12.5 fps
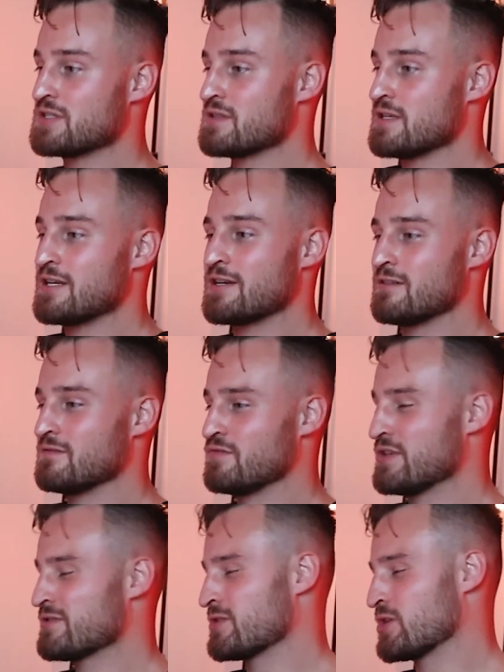just think
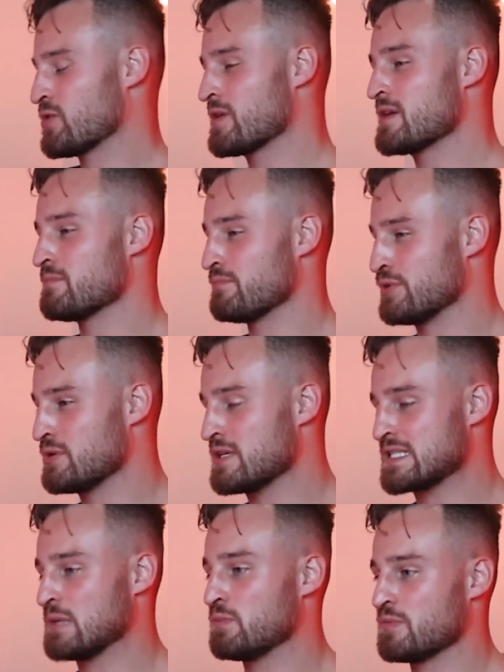of these are great
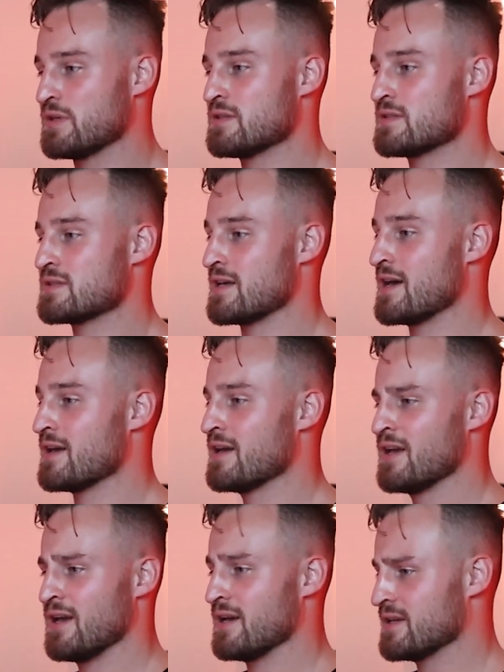beauty supplements
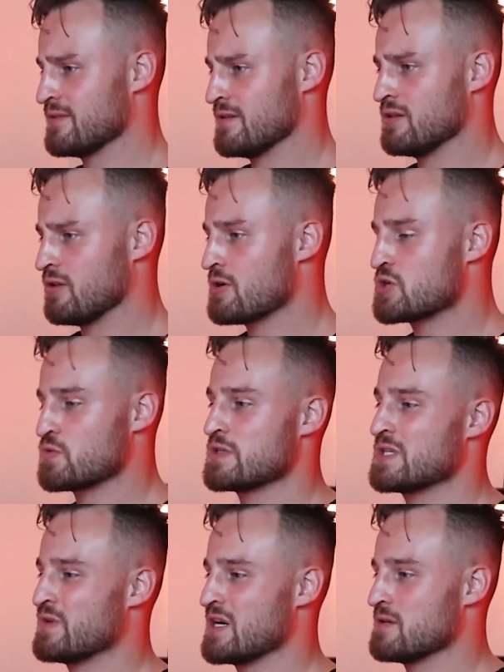that, again, the large
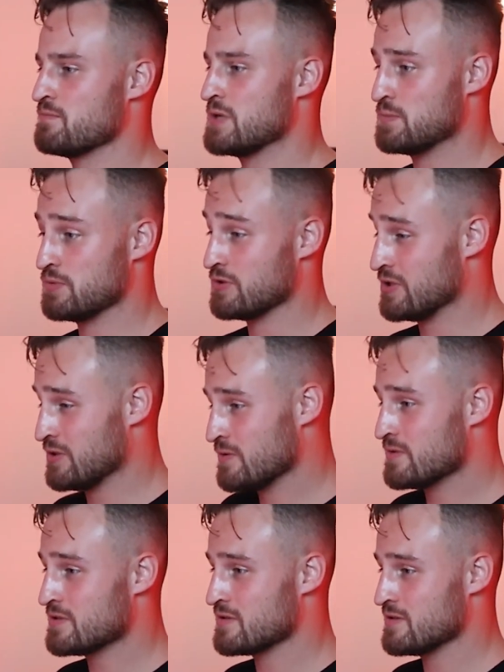reason why people
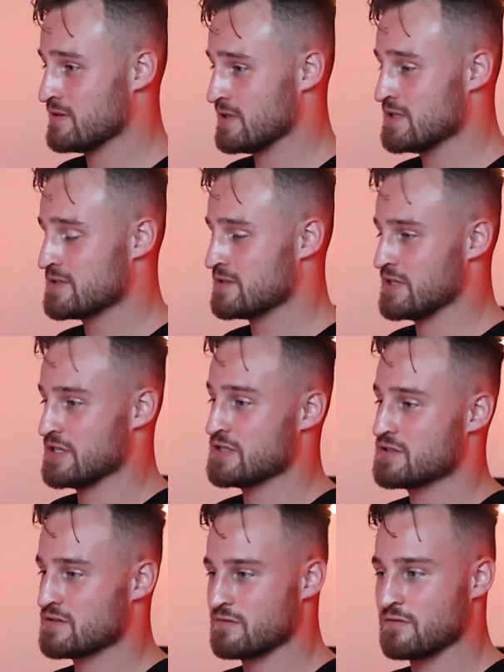use this
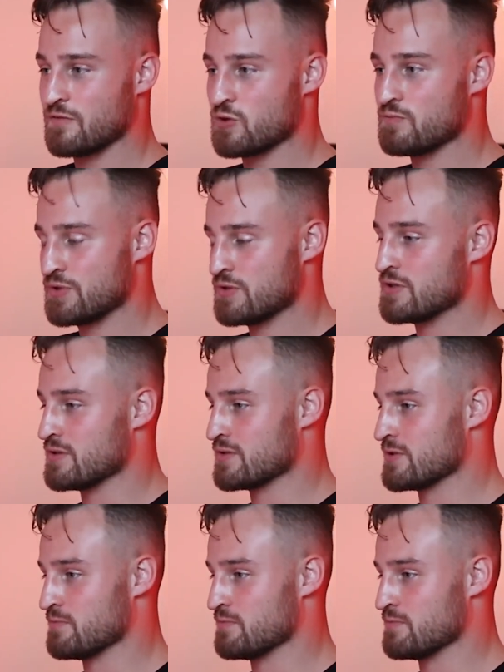is for beauty.